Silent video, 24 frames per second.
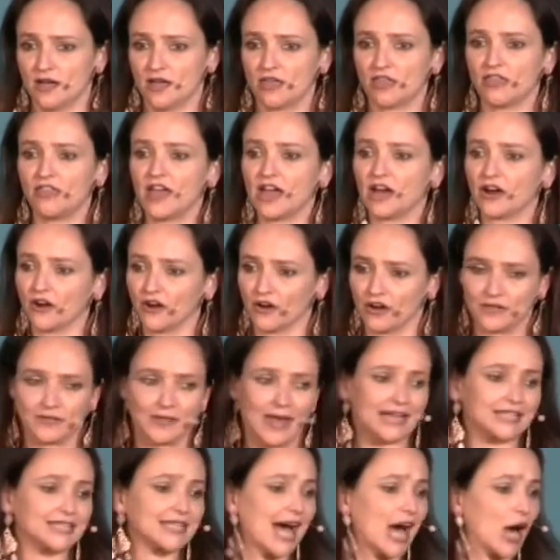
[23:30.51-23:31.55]
there in
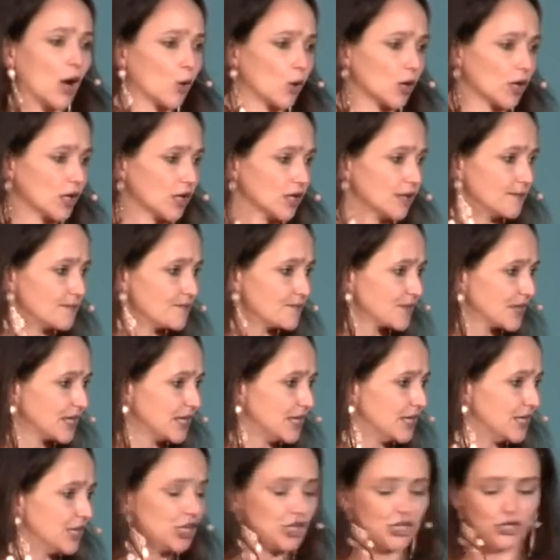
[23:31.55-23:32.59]
that tower.
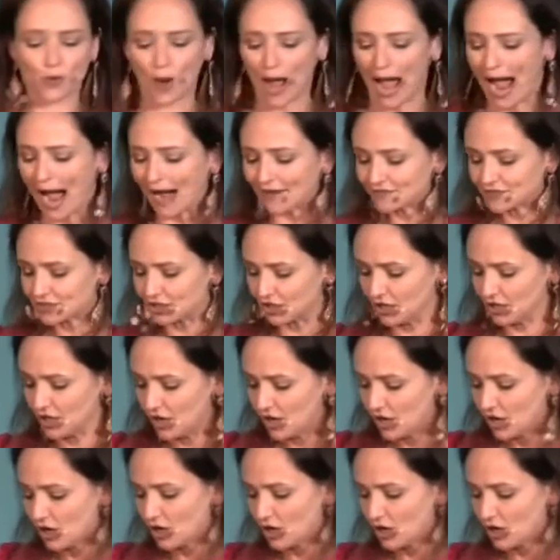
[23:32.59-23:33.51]
You have to